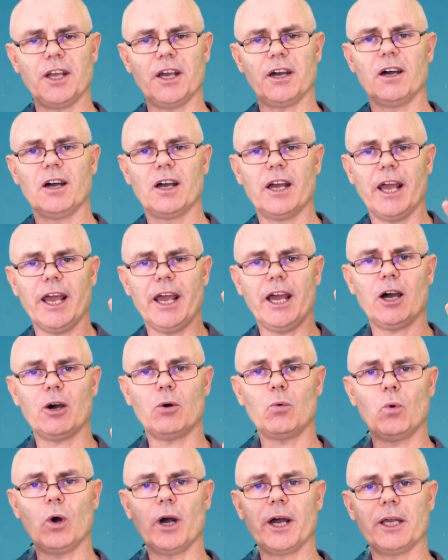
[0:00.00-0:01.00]
Now,
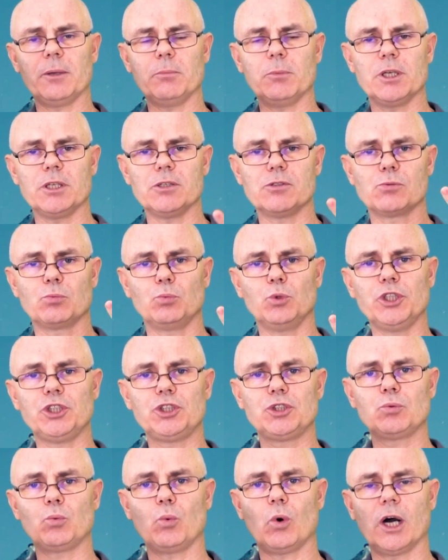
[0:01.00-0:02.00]
outweigh means
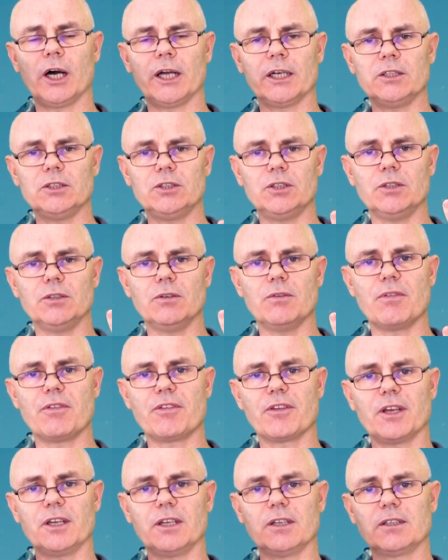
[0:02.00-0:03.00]
which one do you
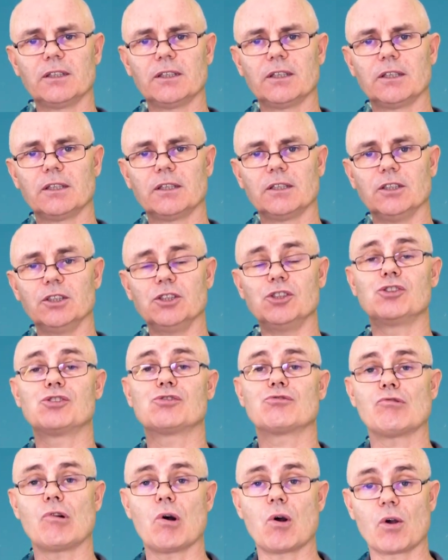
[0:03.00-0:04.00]
think is
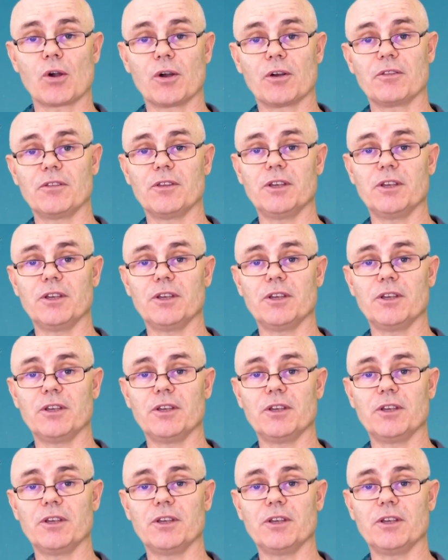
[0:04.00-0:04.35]
stronger,